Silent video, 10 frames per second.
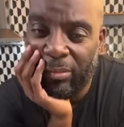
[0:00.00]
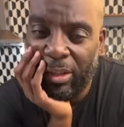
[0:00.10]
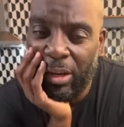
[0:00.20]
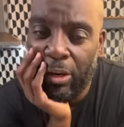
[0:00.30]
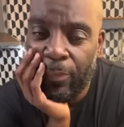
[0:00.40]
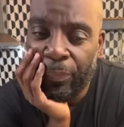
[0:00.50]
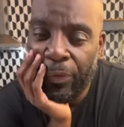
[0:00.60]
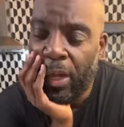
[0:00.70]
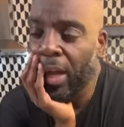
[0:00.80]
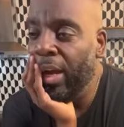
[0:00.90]
you know?
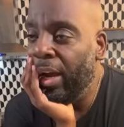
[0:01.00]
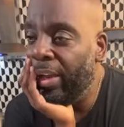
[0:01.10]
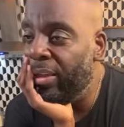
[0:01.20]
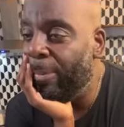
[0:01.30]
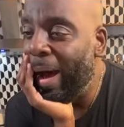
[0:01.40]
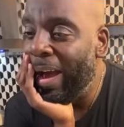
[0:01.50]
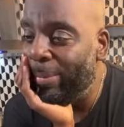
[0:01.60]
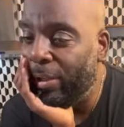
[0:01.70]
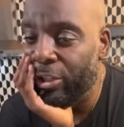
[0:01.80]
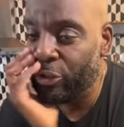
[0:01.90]
And the
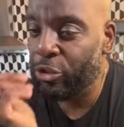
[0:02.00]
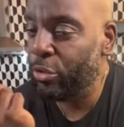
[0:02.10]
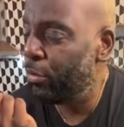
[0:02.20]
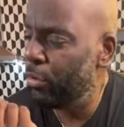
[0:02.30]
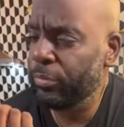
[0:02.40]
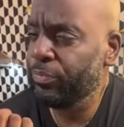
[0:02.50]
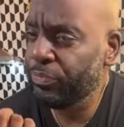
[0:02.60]
Bible is true.